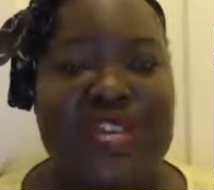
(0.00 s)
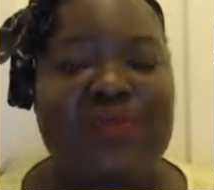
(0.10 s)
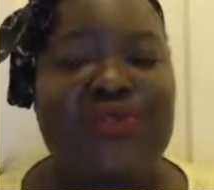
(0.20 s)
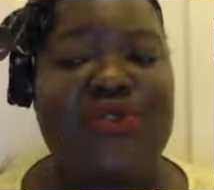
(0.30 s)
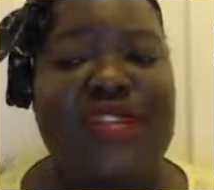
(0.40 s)

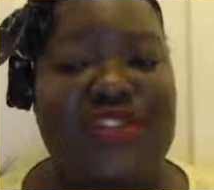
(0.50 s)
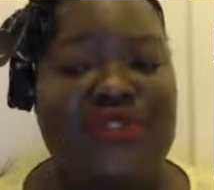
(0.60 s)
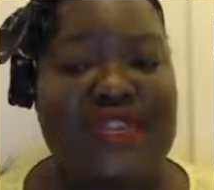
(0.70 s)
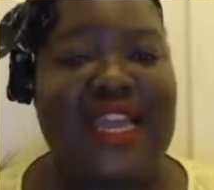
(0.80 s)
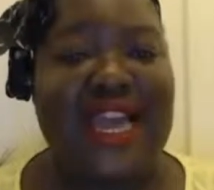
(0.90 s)
who
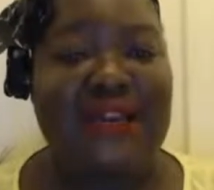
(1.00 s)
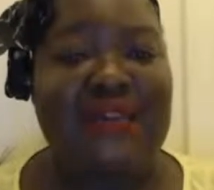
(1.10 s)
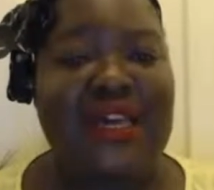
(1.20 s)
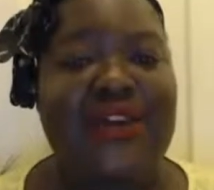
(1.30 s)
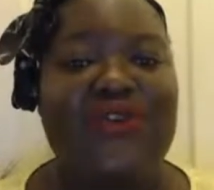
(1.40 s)
literally have
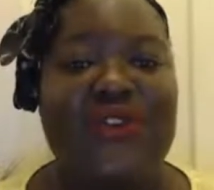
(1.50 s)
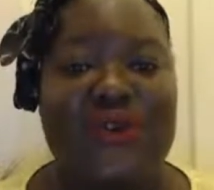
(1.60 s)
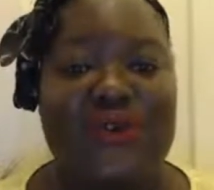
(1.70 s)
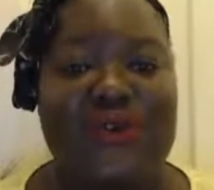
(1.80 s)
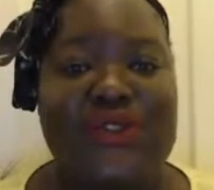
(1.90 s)

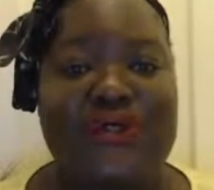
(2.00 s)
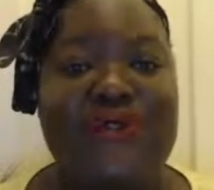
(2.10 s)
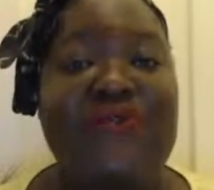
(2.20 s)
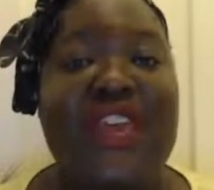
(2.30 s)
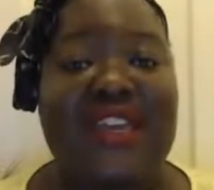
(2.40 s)
those
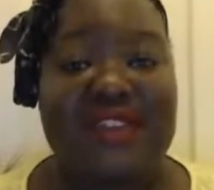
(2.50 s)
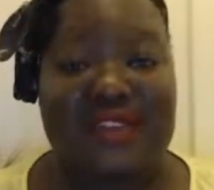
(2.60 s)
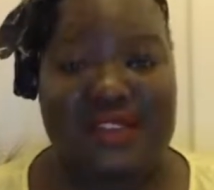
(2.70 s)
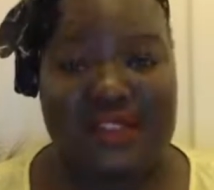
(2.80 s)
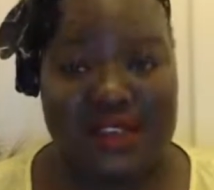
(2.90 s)

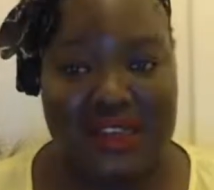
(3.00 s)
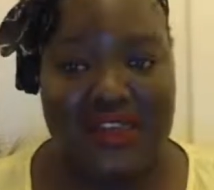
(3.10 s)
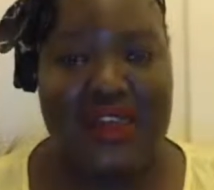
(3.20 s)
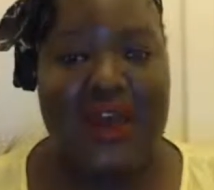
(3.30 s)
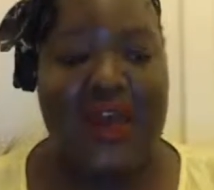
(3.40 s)
things
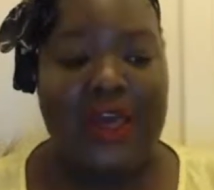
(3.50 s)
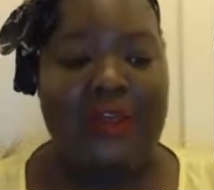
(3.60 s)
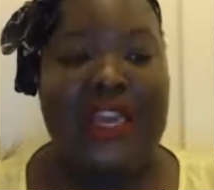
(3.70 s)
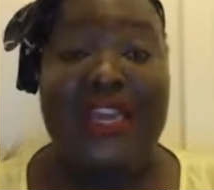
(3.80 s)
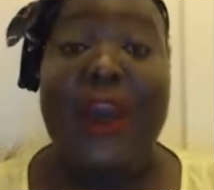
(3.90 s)

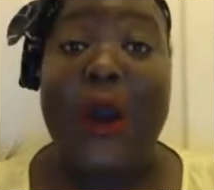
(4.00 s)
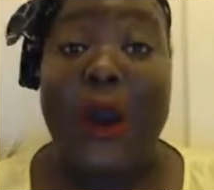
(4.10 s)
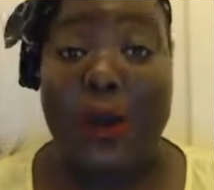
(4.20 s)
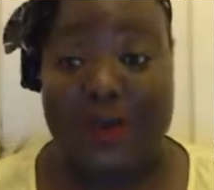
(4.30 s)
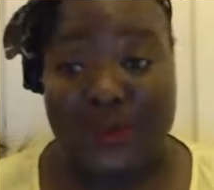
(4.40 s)
in
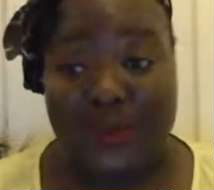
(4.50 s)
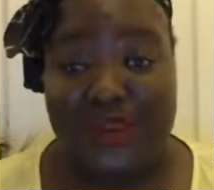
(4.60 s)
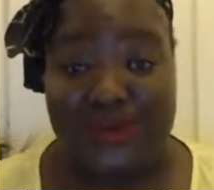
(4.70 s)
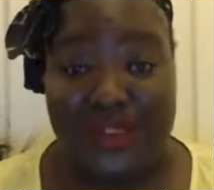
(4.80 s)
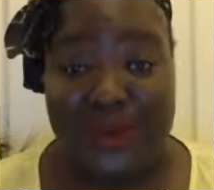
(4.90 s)
common
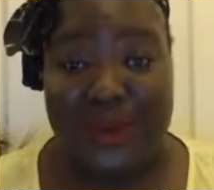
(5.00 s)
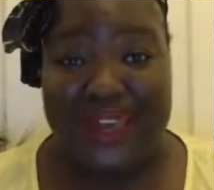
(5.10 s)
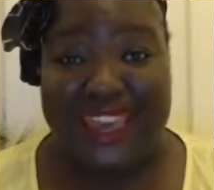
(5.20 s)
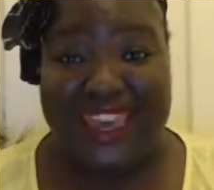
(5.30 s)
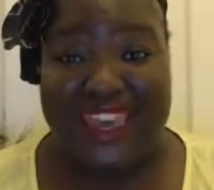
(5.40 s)
with you,
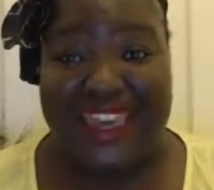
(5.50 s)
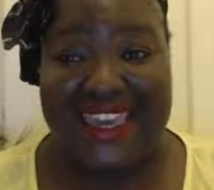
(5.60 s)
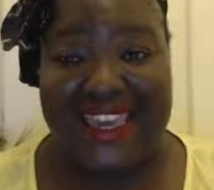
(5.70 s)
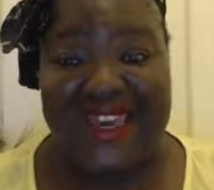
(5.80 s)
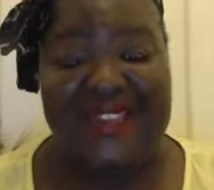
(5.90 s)

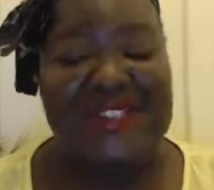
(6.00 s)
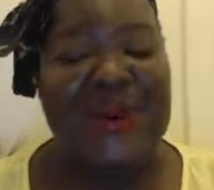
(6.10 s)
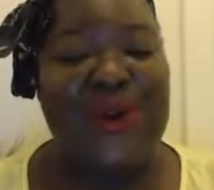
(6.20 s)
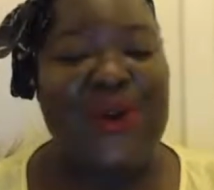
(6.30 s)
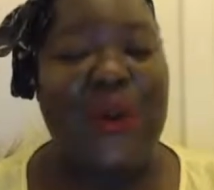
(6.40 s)
okay?
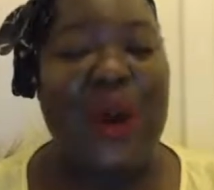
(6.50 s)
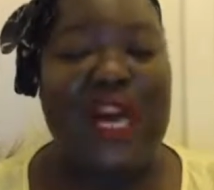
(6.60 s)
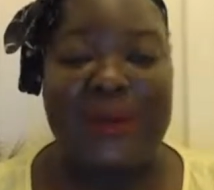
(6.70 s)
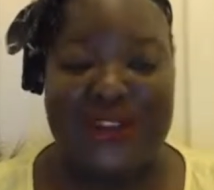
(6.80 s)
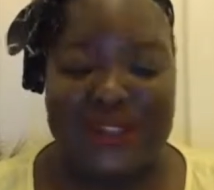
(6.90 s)
So what
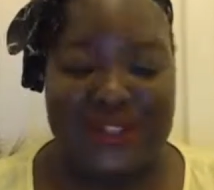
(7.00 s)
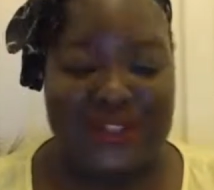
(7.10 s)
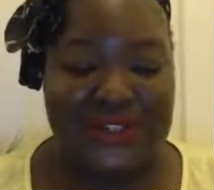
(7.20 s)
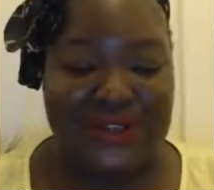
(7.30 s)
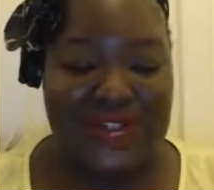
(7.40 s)
I'm going
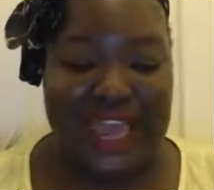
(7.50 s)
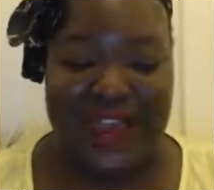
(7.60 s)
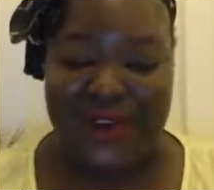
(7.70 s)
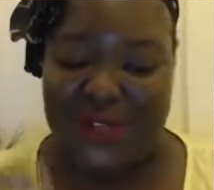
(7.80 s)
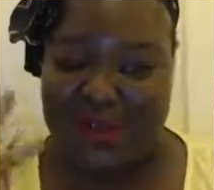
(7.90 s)
to do
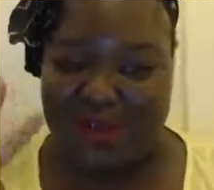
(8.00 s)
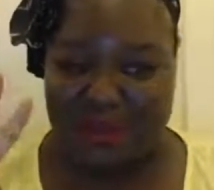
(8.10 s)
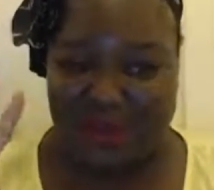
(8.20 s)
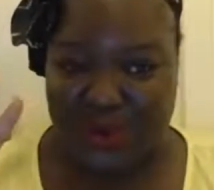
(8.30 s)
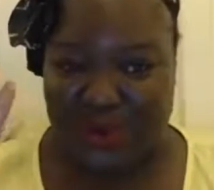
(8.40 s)
now,
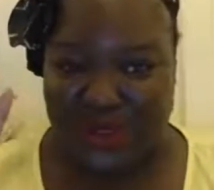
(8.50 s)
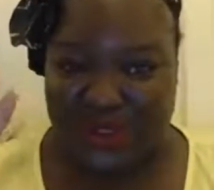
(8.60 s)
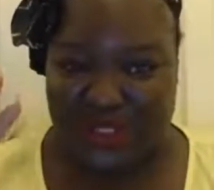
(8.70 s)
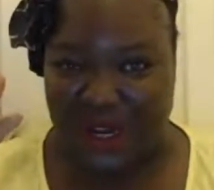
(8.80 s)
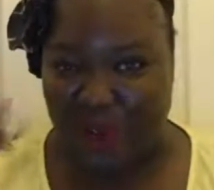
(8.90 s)
moving
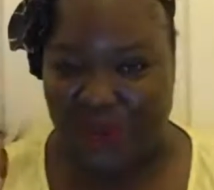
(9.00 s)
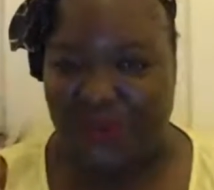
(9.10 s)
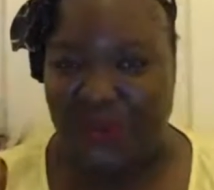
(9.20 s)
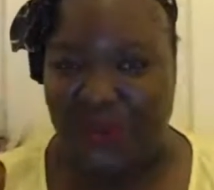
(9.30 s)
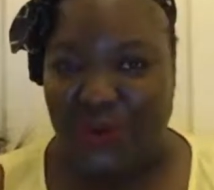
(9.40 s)
on to number
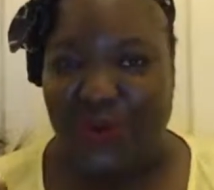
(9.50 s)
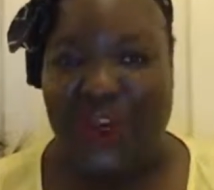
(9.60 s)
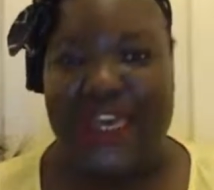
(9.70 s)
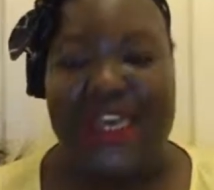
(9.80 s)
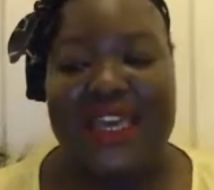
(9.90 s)
four,
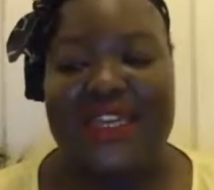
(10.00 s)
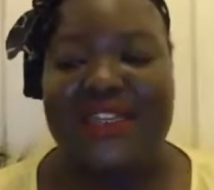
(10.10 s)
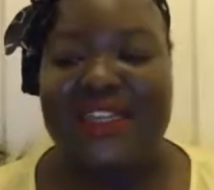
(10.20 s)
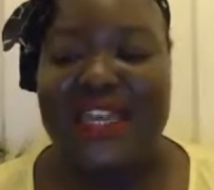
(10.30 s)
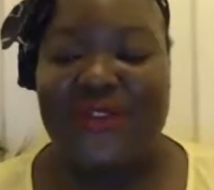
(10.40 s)

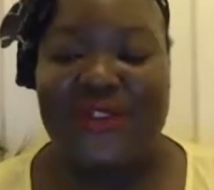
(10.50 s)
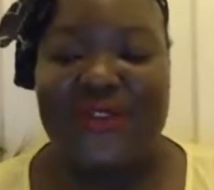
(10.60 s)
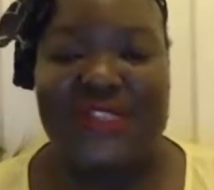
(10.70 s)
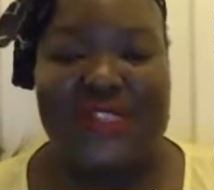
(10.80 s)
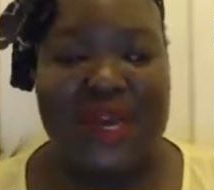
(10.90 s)
is give
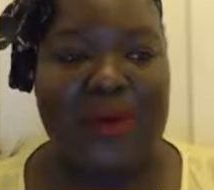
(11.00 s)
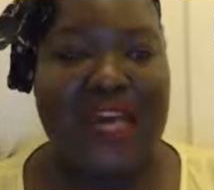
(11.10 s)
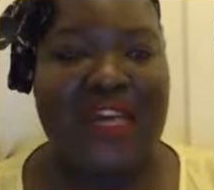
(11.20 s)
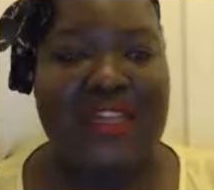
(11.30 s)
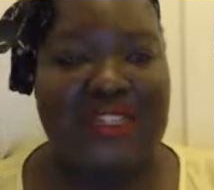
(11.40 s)
you some
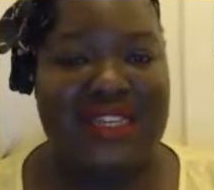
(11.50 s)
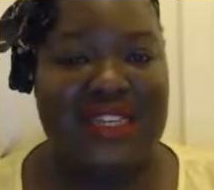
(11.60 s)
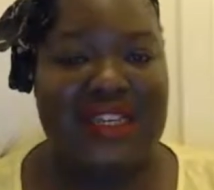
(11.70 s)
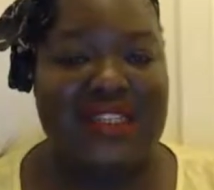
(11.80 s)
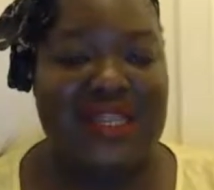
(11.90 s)

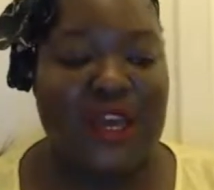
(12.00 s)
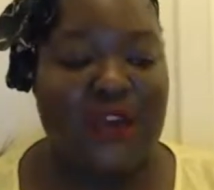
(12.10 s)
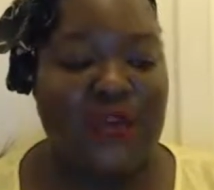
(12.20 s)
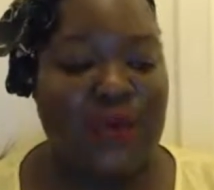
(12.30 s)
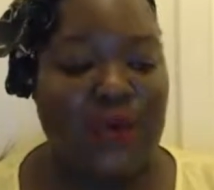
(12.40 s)
ideas
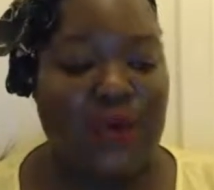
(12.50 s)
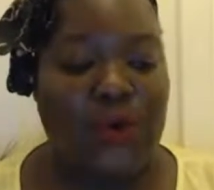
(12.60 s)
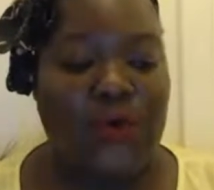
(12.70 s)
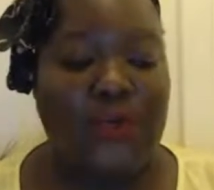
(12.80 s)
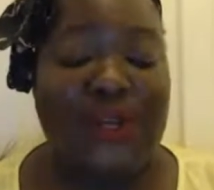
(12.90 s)

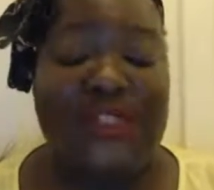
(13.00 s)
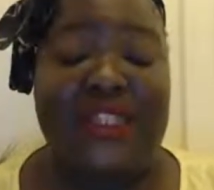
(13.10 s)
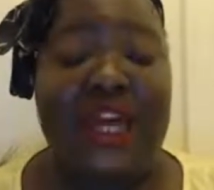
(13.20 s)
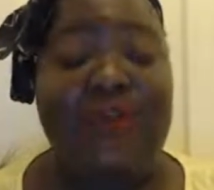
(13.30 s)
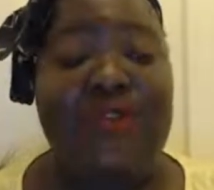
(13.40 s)
for
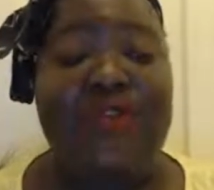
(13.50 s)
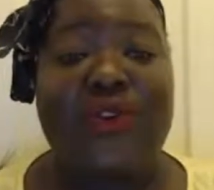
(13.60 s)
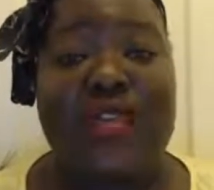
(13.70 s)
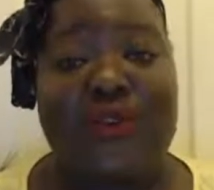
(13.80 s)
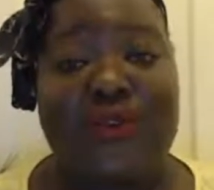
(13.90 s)
example, if you're
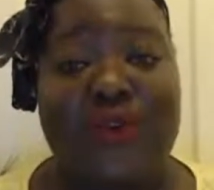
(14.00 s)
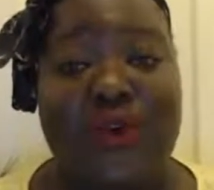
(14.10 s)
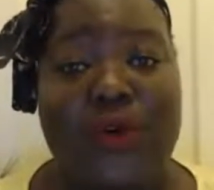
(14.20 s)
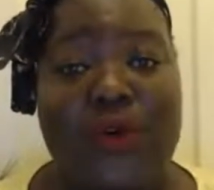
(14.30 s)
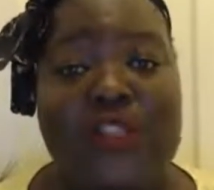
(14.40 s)
looking
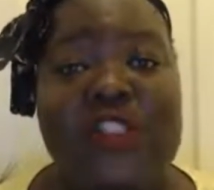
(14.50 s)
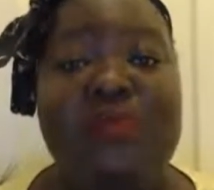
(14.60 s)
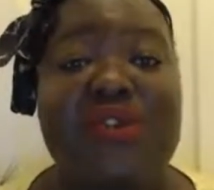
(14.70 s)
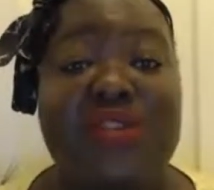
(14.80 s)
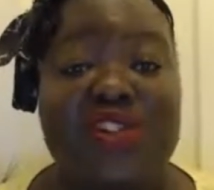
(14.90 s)
for
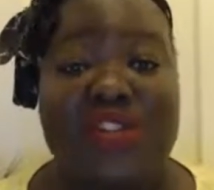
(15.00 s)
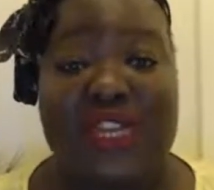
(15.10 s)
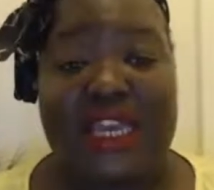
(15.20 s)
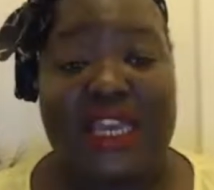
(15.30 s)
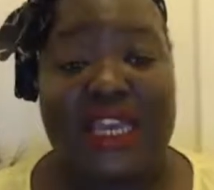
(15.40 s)

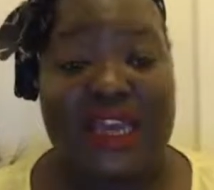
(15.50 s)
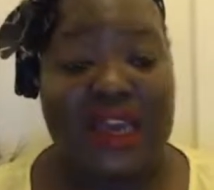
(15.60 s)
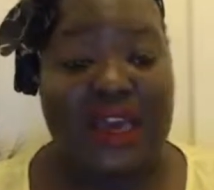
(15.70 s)
spiritually